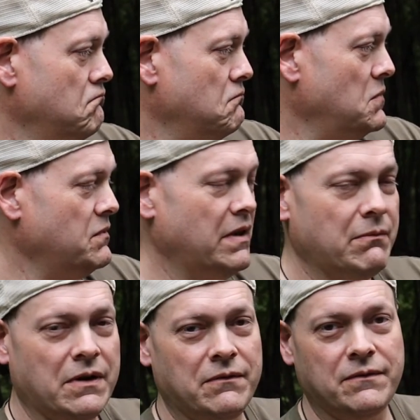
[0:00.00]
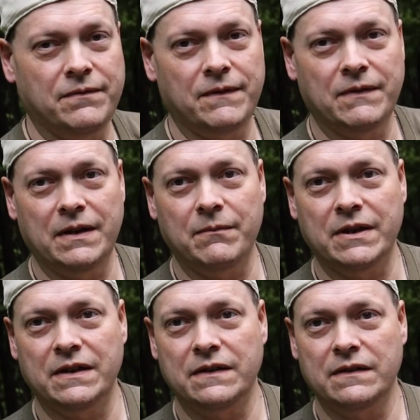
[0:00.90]
It'll take maybe 15
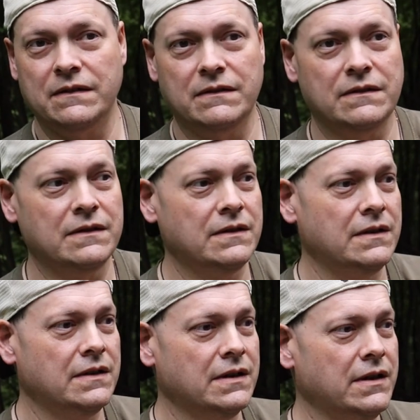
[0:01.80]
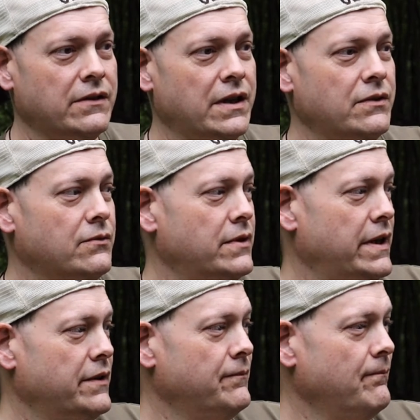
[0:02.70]
minutes get all that torn down.